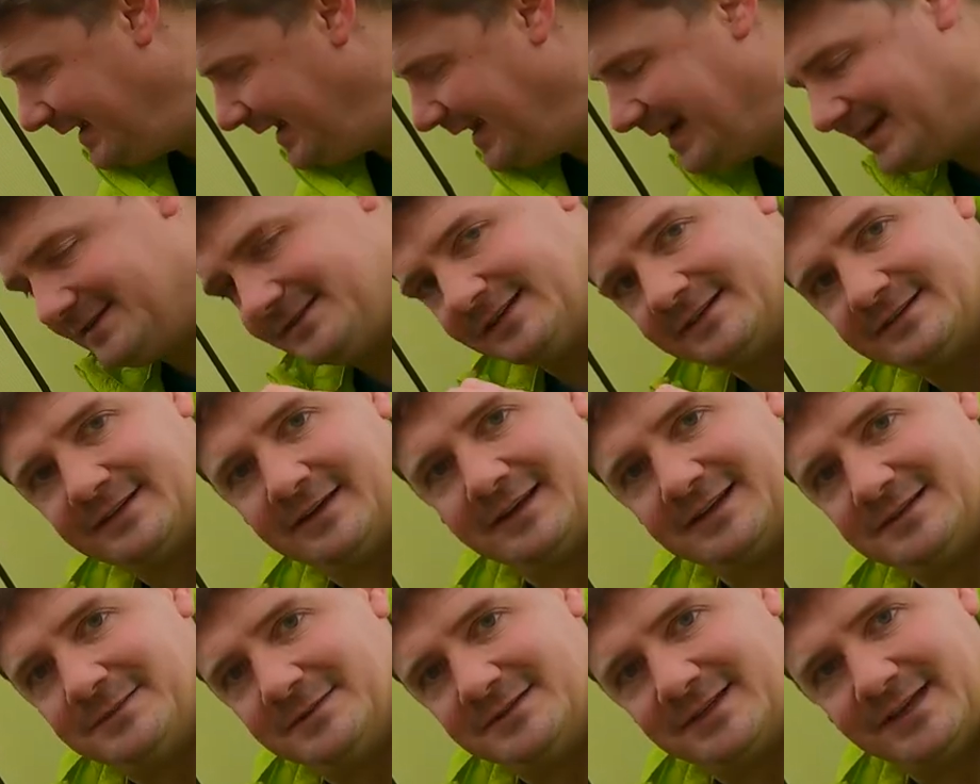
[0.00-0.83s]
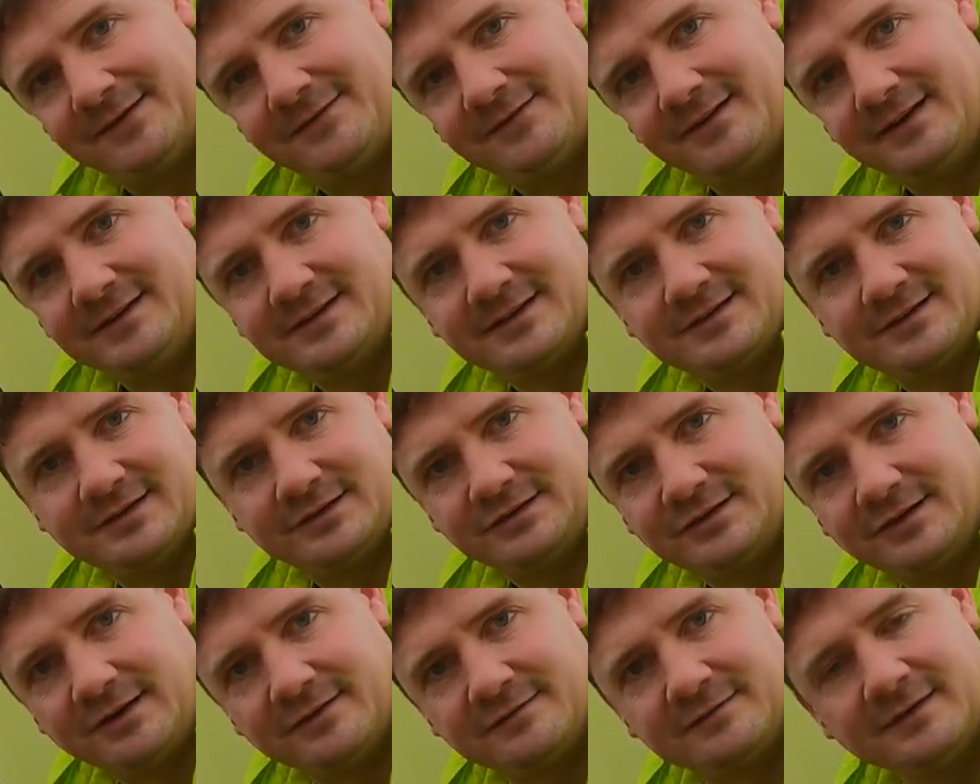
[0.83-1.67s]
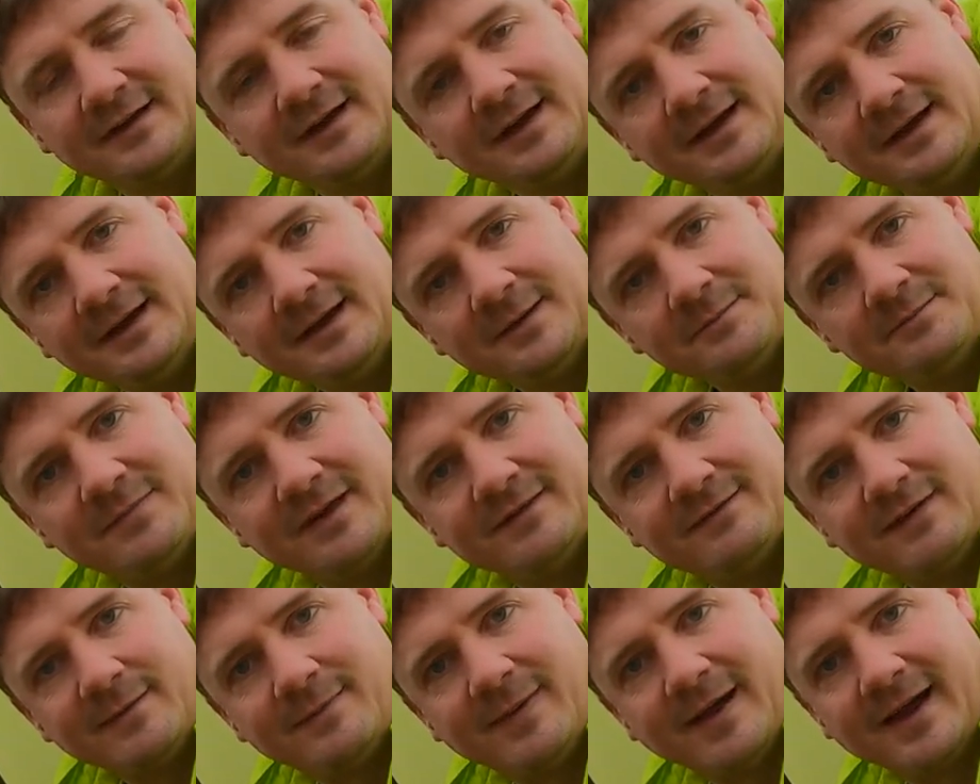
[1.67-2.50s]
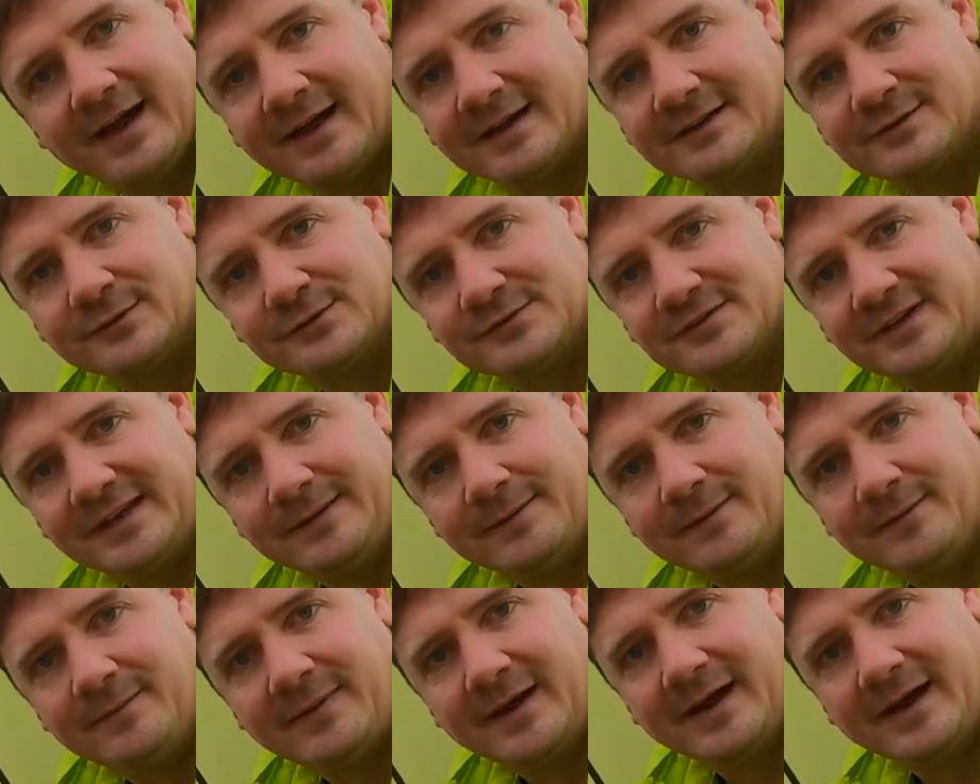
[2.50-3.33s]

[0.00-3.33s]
It's designed specifically just to shove bivvy bags or sleeping